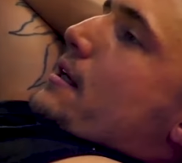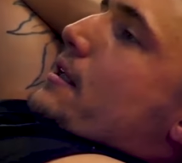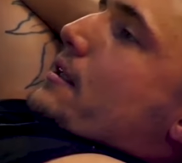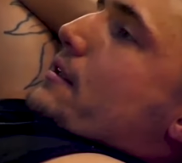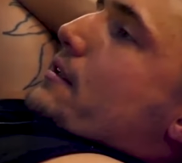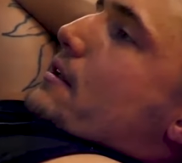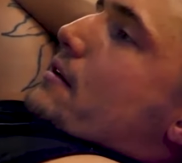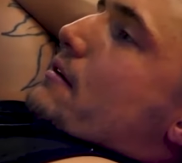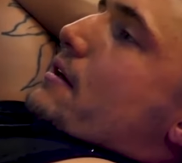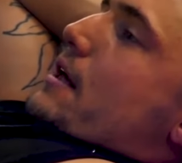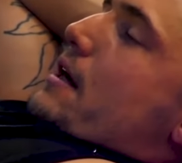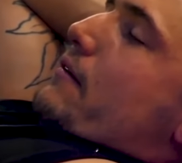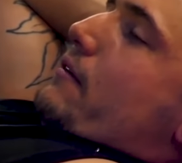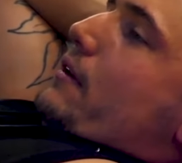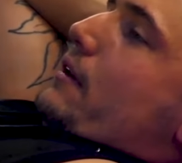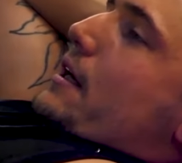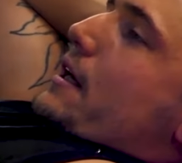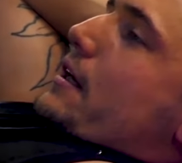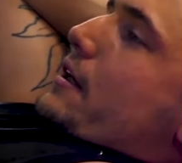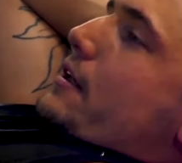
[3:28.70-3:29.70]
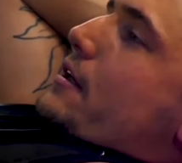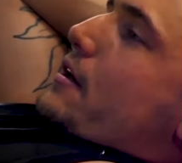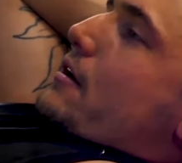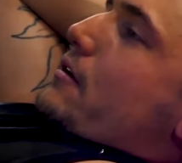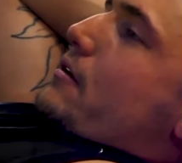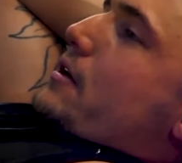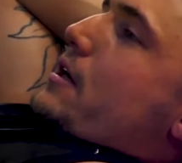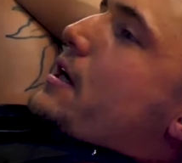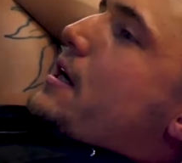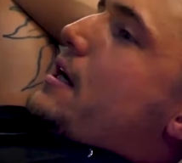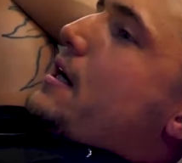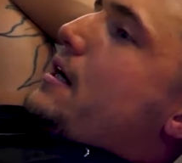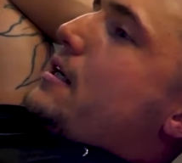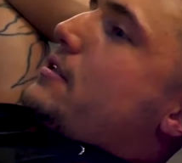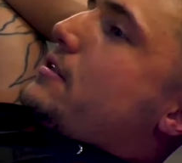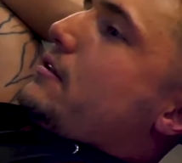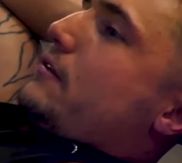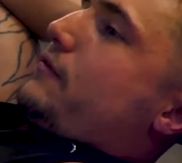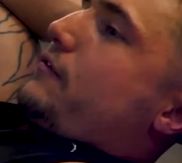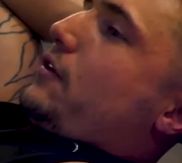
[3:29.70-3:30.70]
Don't ever let her go
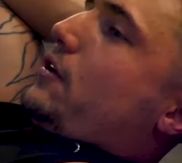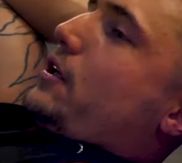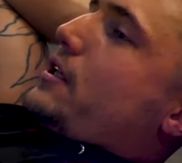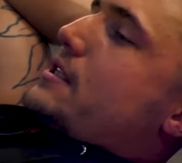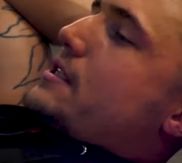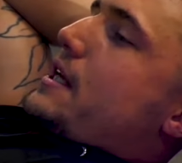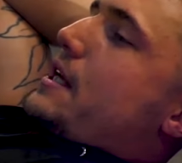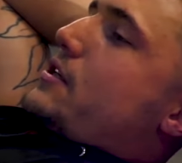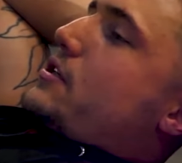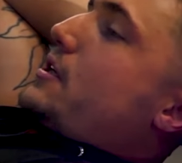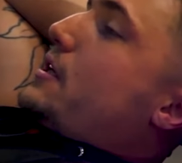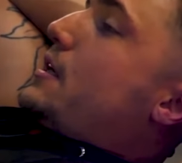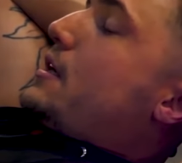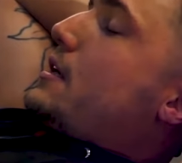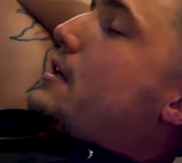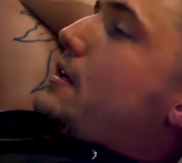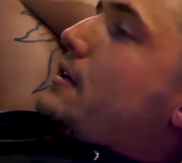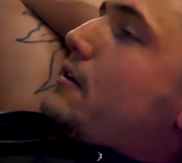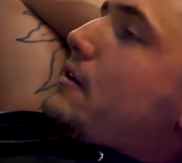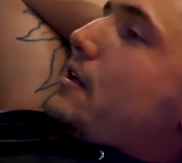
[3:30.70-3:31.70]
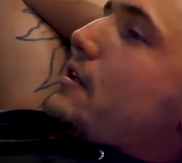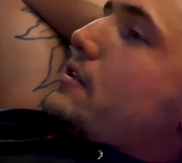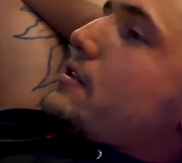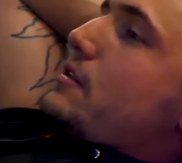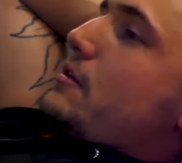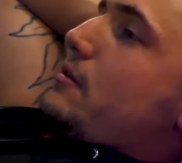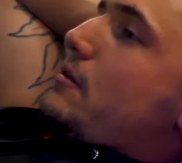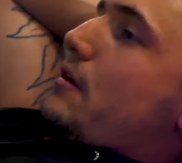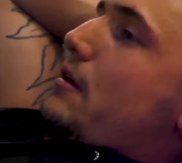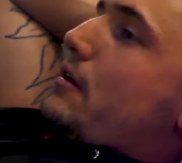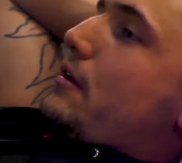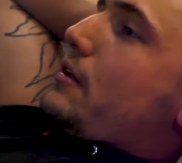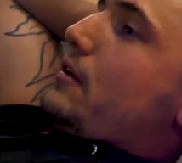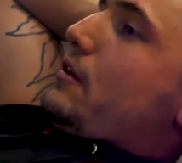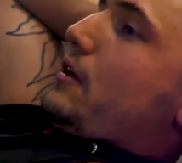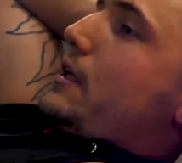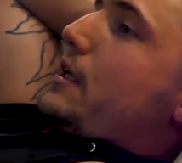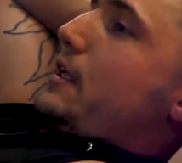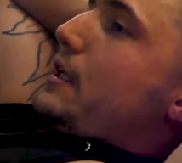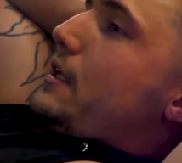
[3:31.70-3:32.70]
to the full extension, or else you are
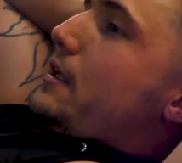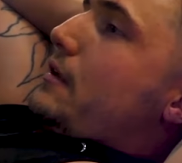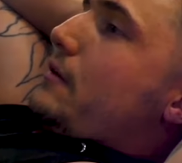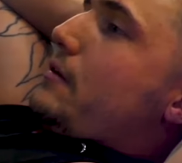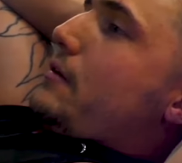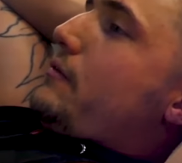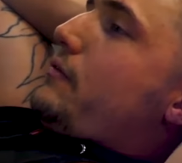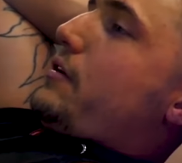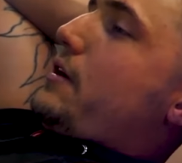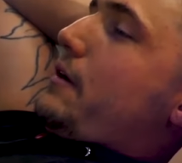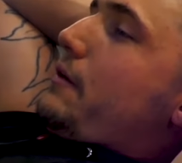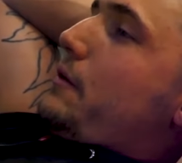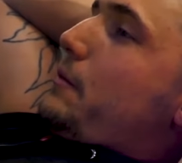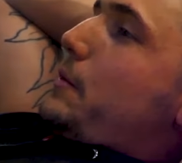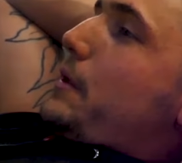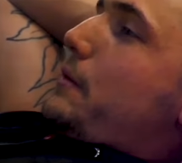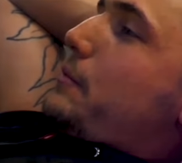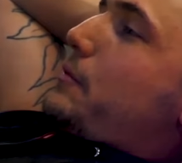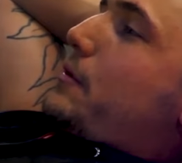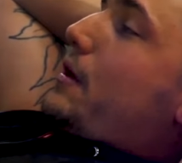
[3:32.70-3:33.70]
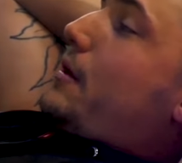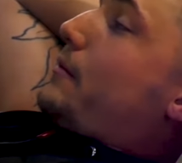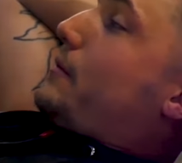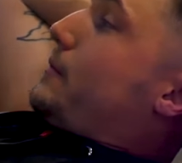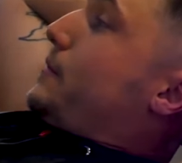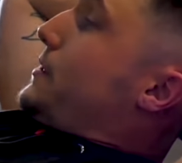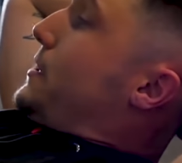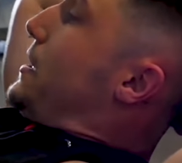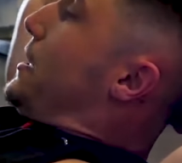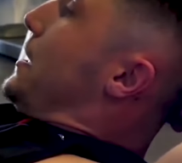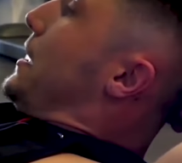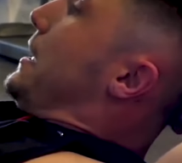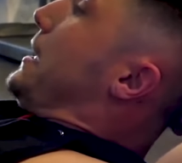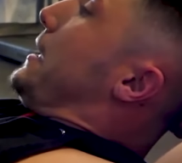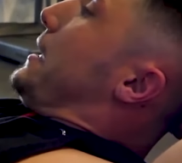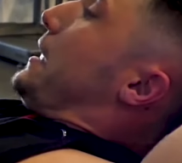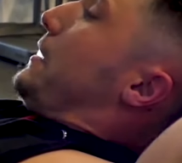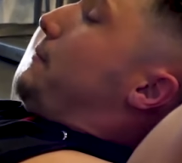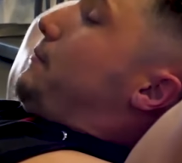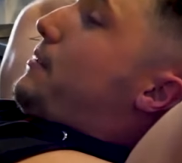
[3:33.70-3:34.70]
looking into very big problems,
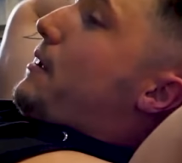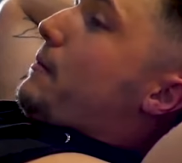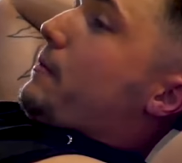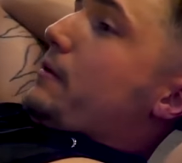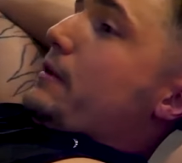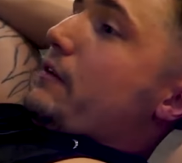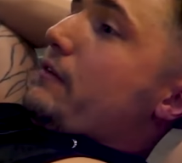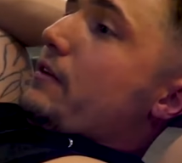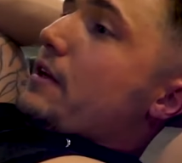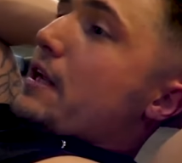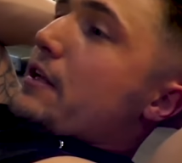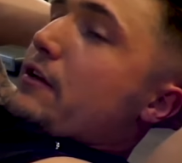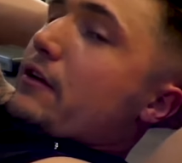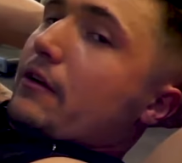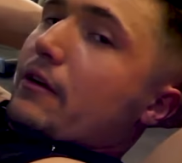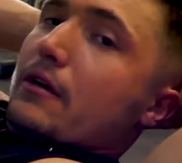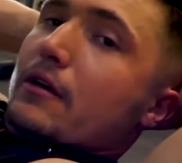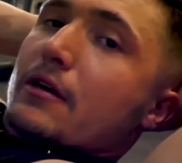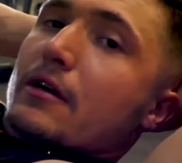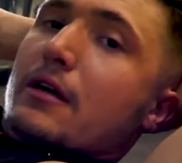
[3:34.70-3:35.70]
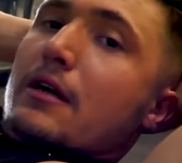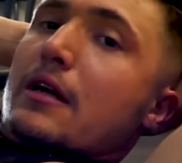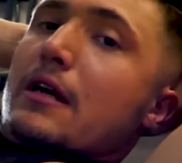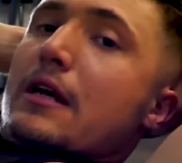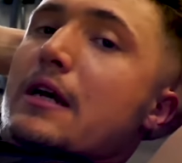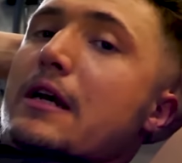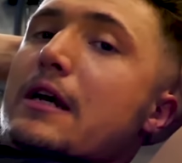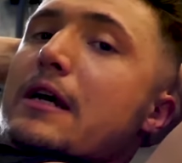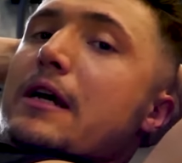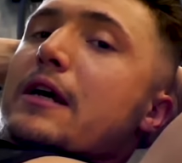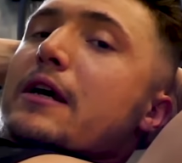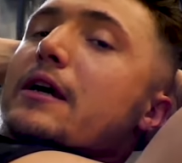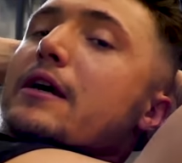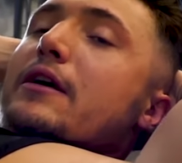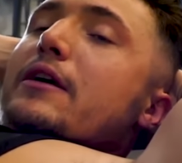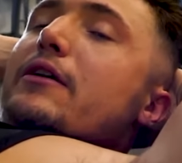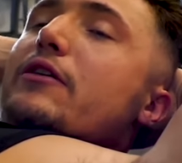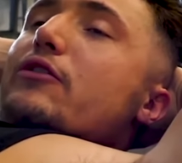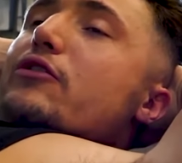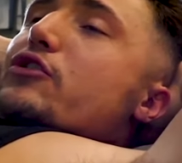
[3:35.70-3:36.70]
and probably even end
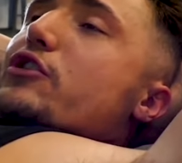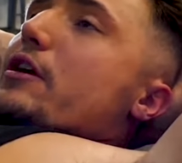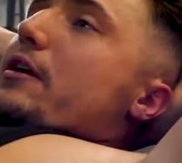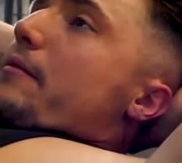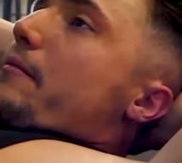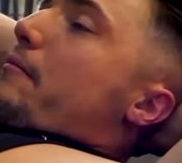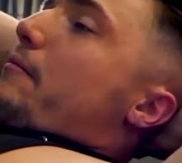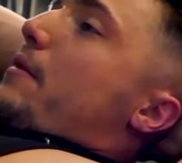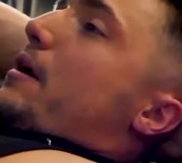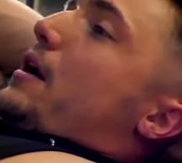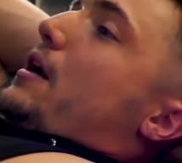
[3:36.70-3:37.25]
your gym